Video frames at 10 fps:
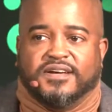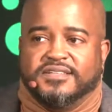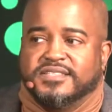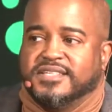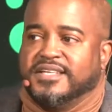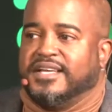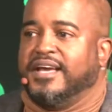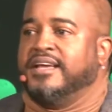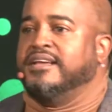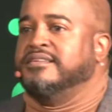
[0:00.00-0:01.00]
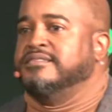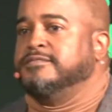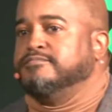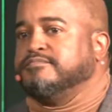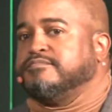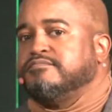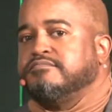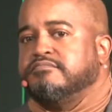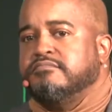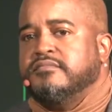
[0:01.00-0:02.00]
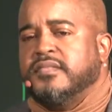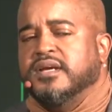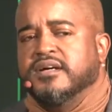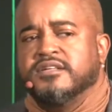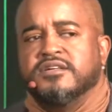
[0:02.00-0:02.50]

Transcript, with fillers: us to gain a